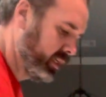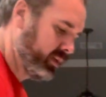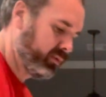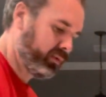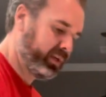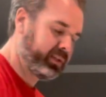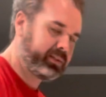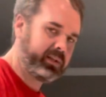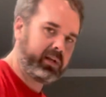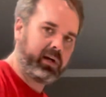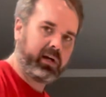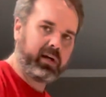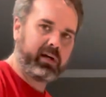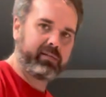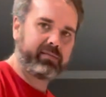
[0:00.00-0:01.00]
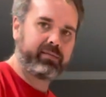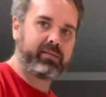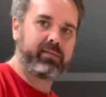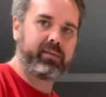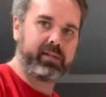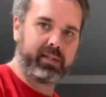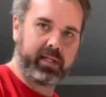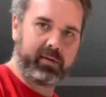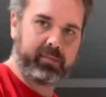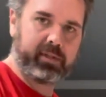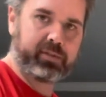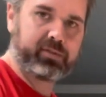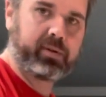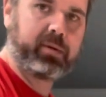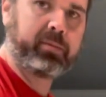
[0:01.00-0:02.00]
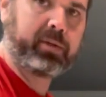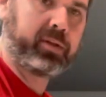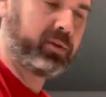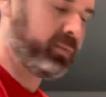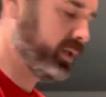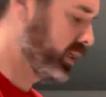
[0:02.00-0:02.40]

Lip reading: rinse it off, and then I'm gonna trim a little bit